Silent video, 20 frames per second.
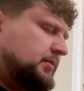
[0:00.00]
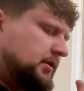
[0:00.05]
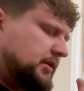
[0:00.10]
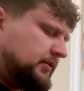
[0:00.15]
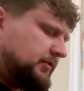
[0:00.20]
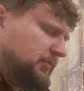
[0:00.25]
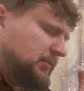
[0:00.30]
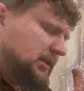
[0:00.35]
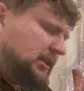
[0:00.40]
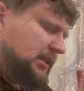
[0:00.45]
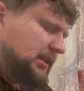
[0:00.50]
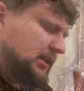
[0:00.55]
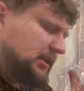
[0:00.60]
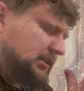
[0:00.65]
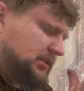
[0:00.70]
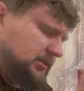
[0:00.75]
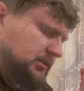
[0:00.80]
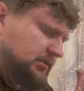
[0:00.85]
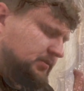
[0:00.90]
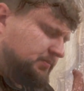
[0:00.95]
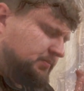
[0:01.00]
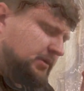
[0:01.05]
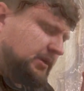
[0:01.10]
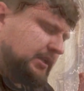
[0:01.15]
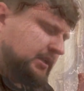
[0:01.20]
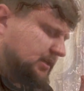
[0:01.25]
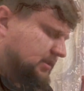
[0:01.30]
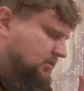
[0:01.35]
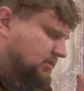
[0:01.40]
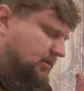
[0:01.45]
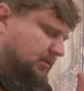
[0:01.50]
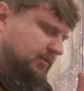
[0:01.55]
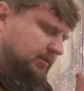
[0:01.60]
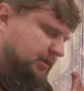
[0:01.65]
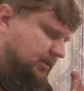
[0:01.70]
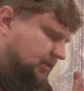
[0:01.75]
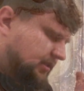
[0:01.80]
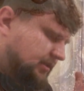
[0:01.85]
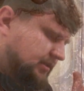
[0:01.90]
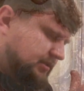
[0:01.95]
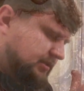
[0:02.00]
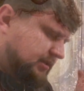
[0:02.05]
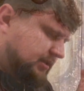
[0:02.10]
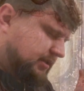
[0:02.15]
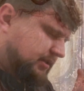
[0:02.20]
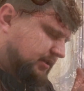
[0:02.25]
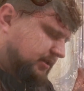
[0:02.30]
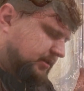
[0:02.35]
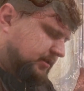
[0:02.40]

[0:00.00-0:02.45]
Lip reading: Please don't let this leak.